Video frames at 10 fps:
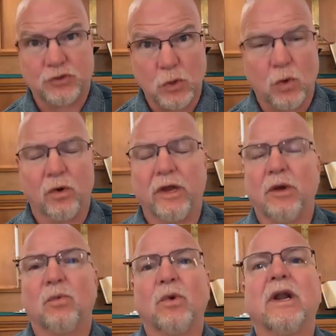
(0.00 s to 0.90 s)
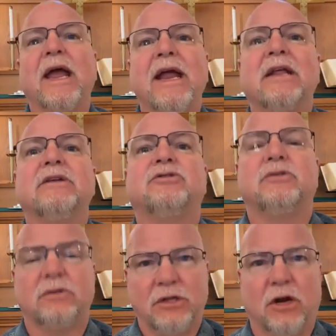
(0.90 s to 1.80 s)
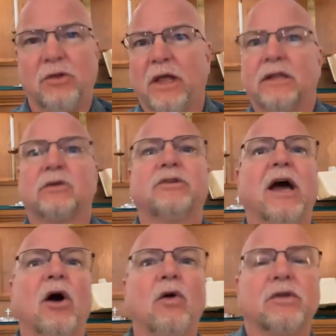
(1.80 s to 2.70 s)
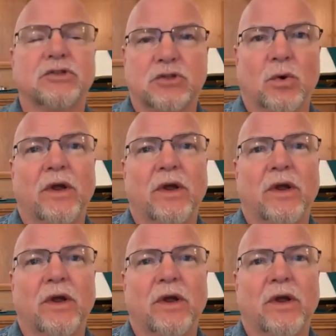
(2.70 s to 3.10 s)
a story related, you know, like they'll tell the